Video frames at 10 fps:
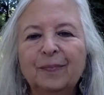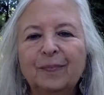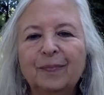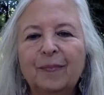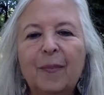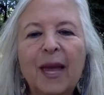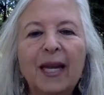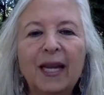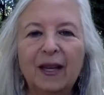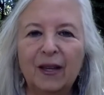
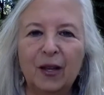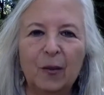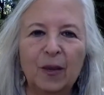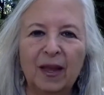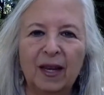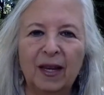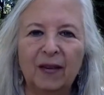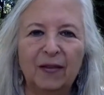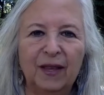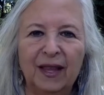Many accumulated
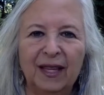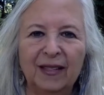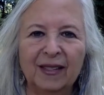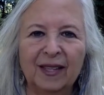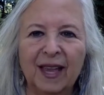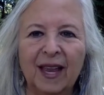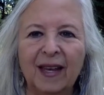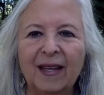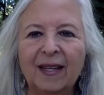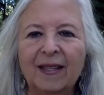feelings
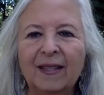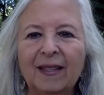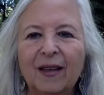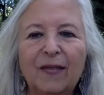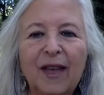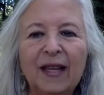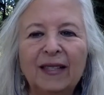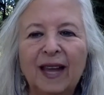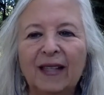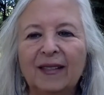can affect
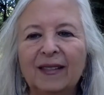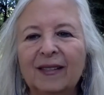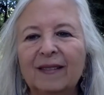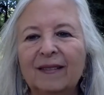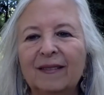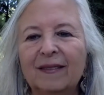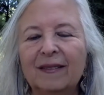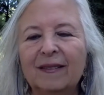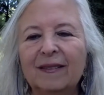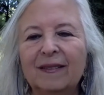us.
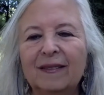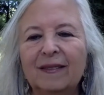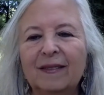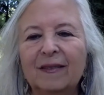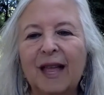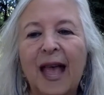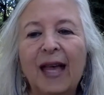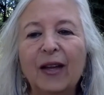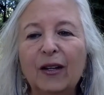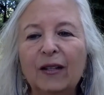
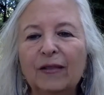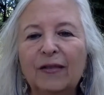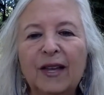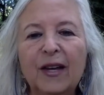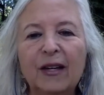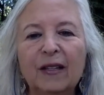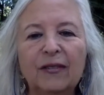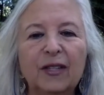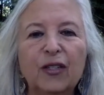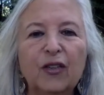Anger, fear,
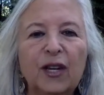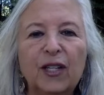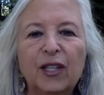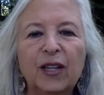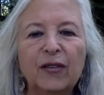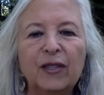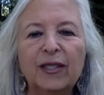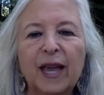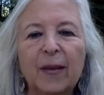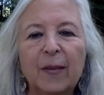frustration,
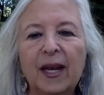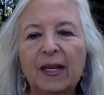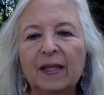resentment.